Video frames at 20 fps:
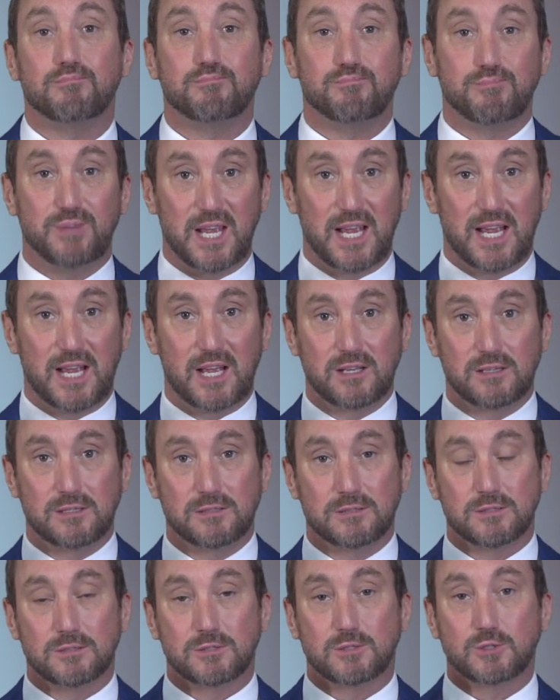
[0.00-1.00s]
being
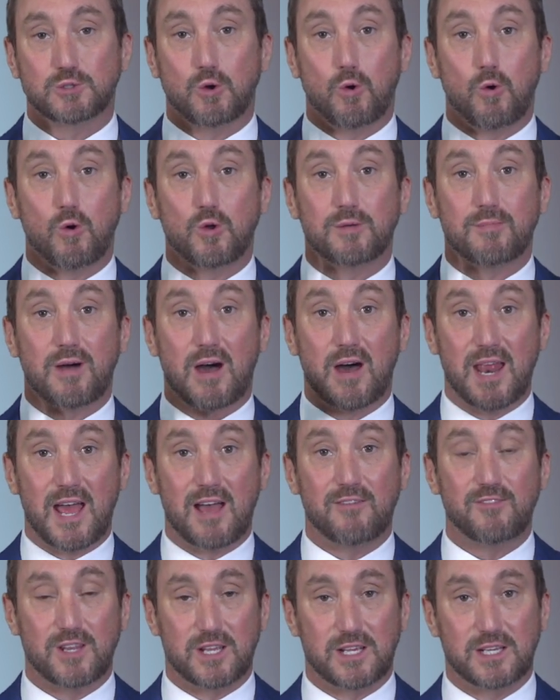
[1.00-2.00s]
told about
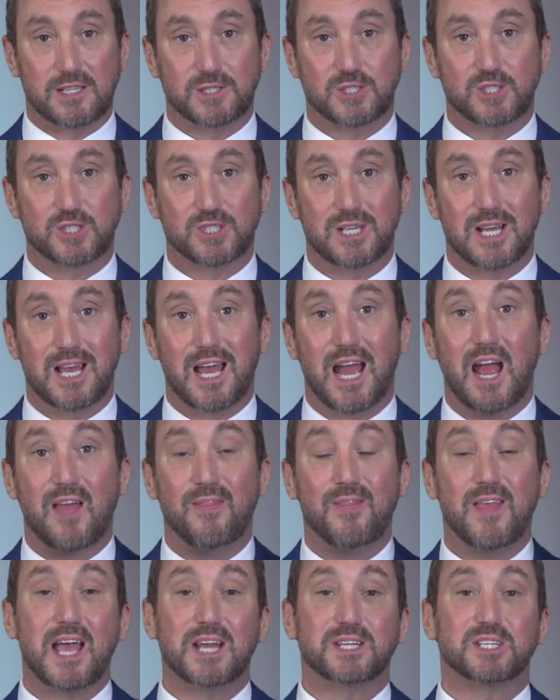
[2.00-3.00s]
evidence, and
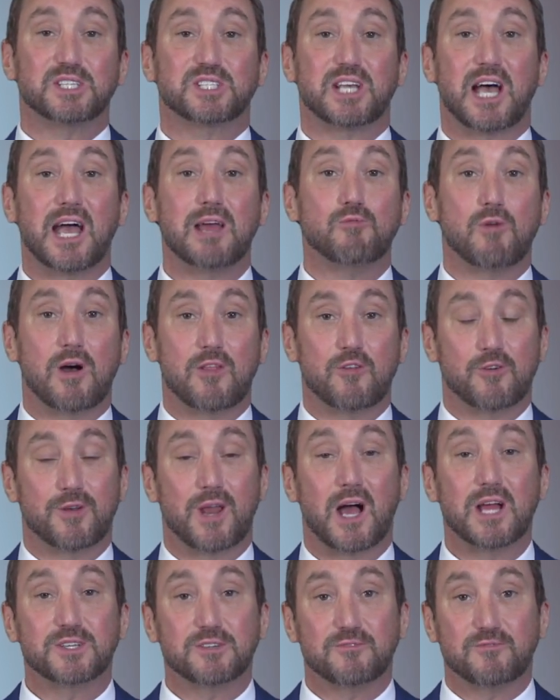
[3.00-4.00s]
they decide whether or
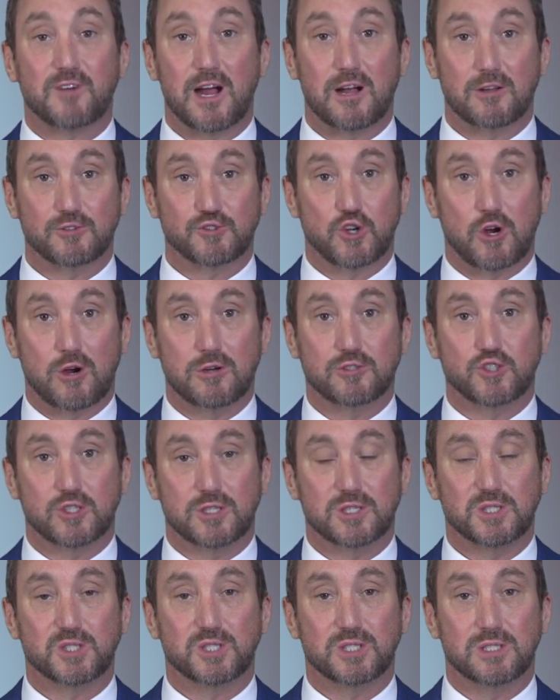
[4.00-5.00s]
not to file
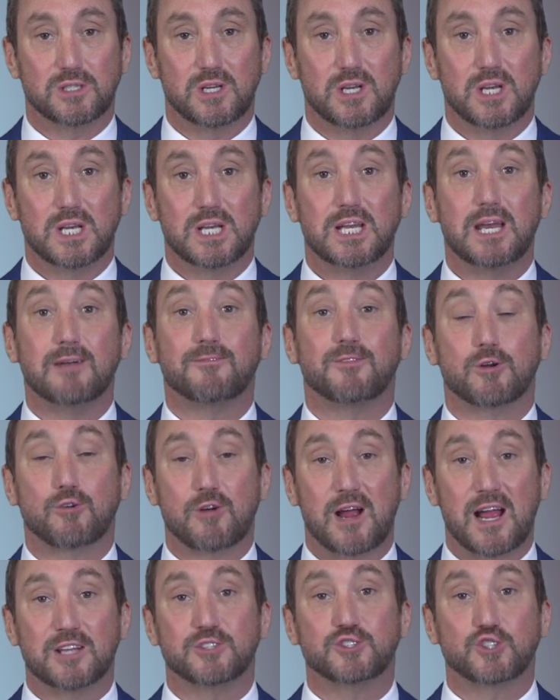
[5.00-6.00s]
charges. If the
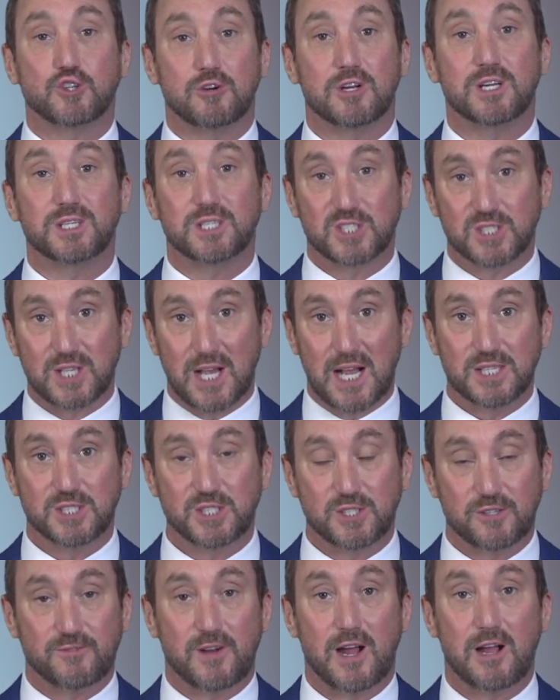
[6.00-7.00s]
grand jury decides
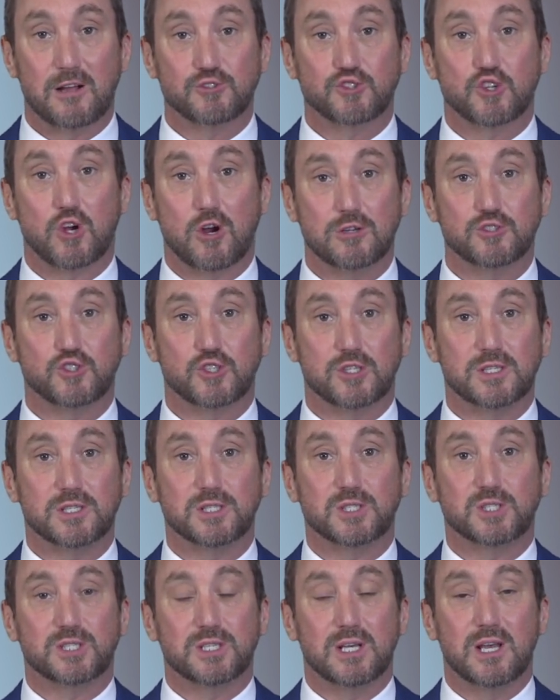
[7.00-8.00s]
to file
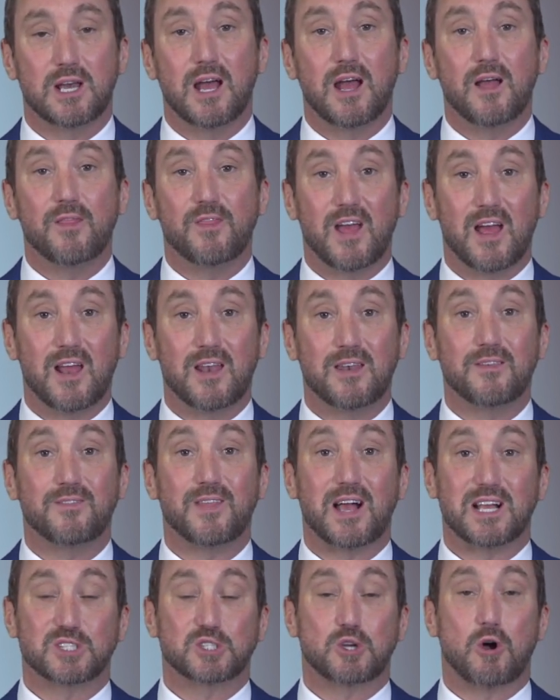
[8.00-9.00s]
charges, then
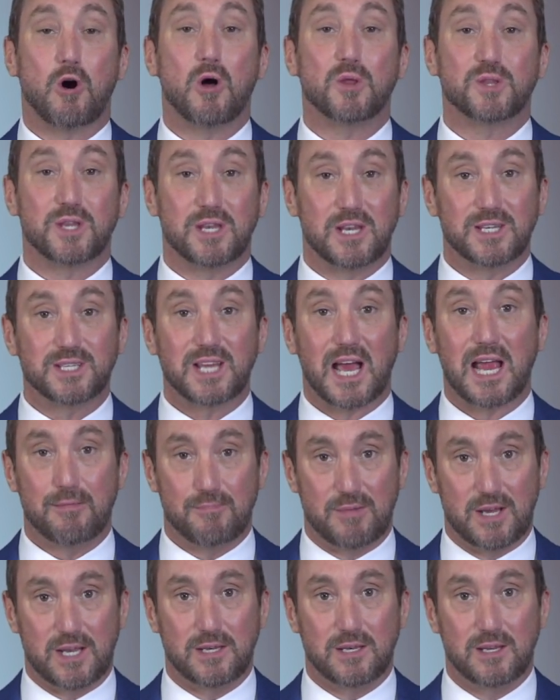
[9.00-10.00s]
that's called an
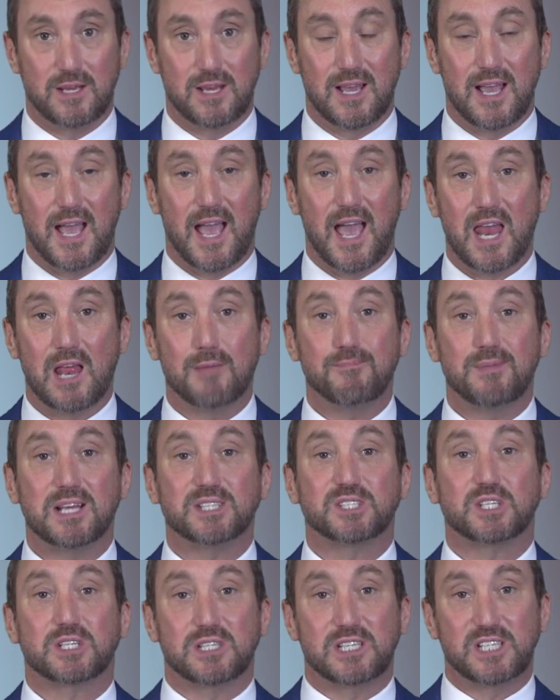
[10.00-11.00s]
indictment. And it
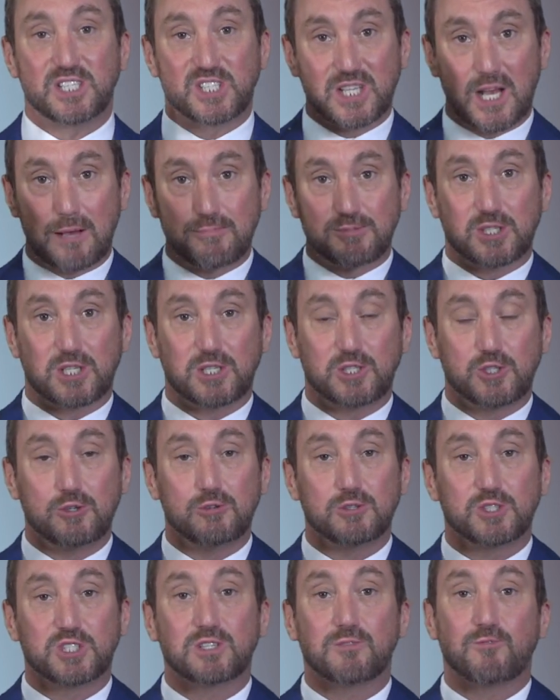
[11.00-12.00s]
basically
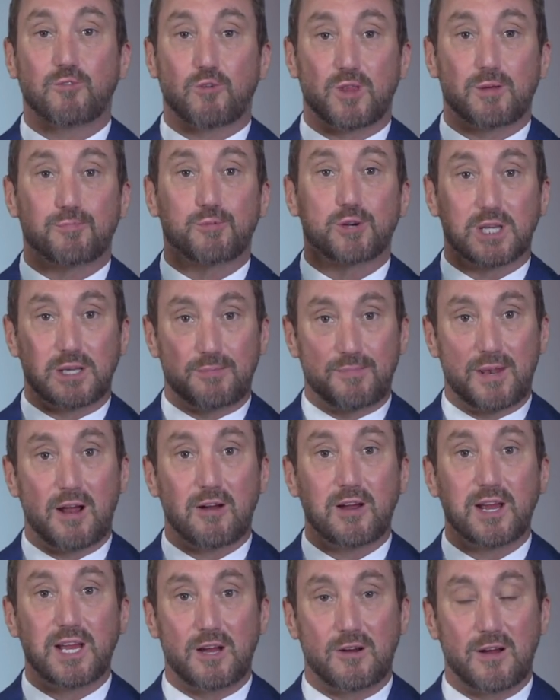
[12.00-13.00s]
substitutes for the
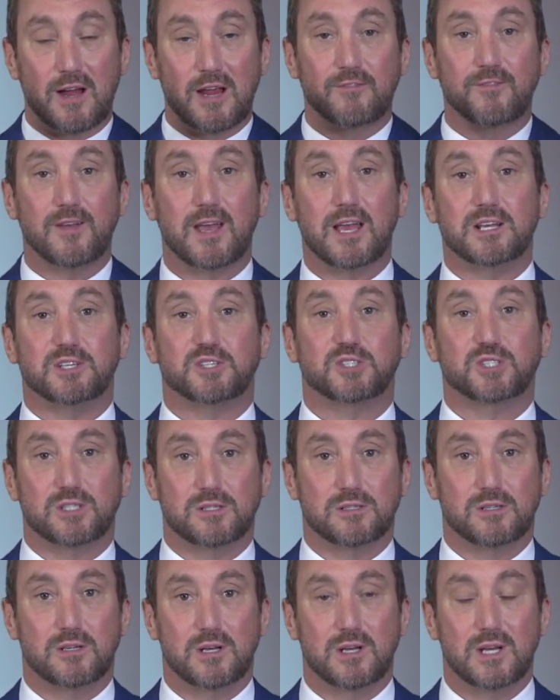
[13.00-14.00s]
preliminary hearing phase.
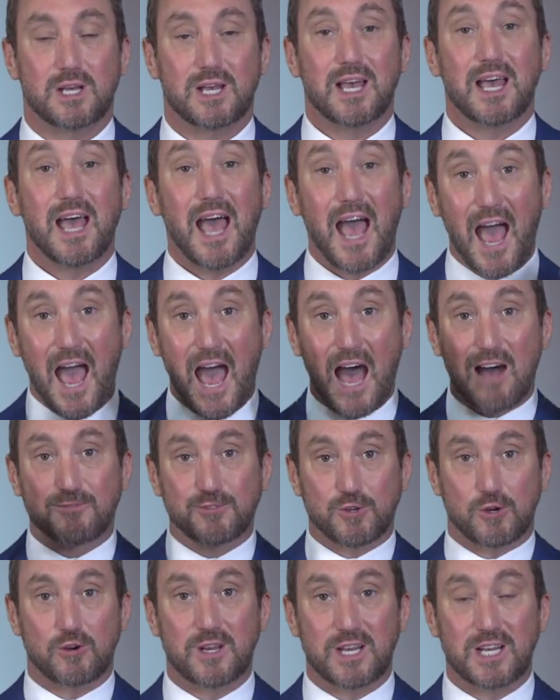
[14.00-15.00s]

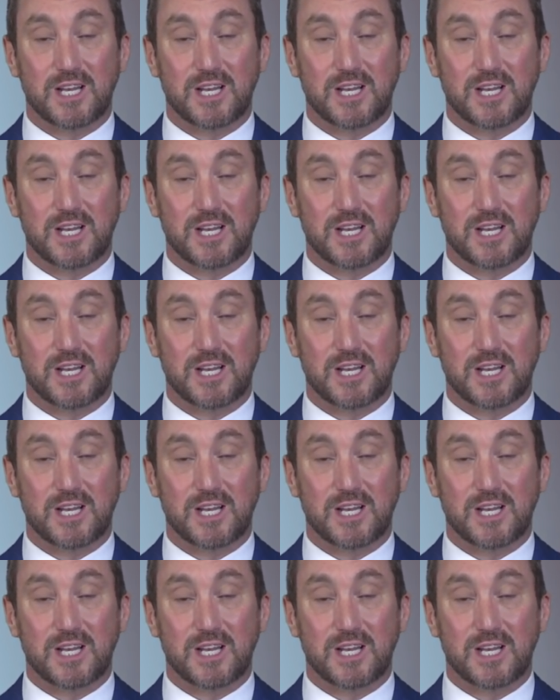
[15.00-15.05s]
After an